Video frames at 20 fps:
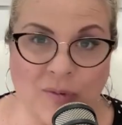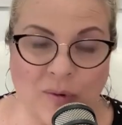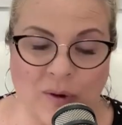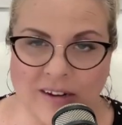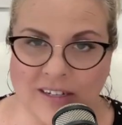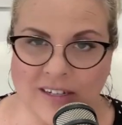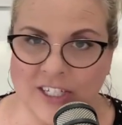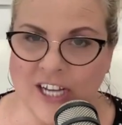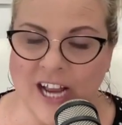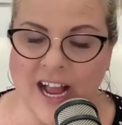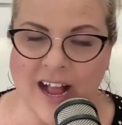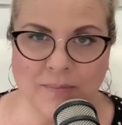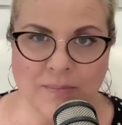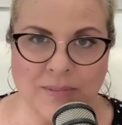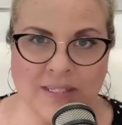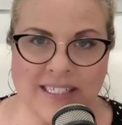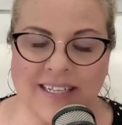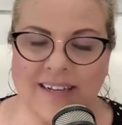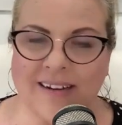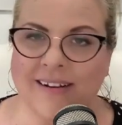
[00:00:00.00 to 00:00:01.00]

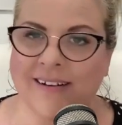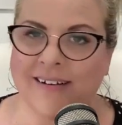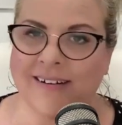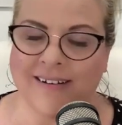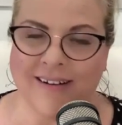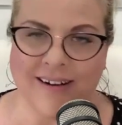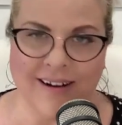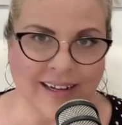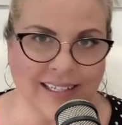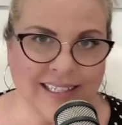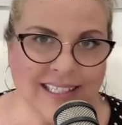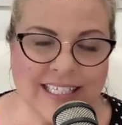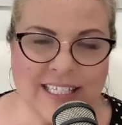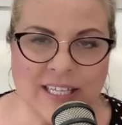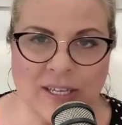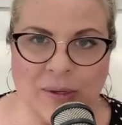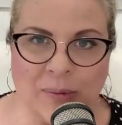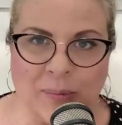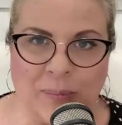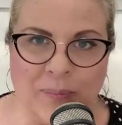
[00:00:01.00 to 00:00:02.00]
workshops on
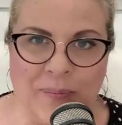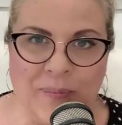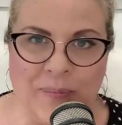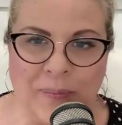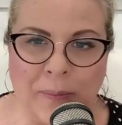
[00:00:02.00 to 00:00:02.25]
Zoom.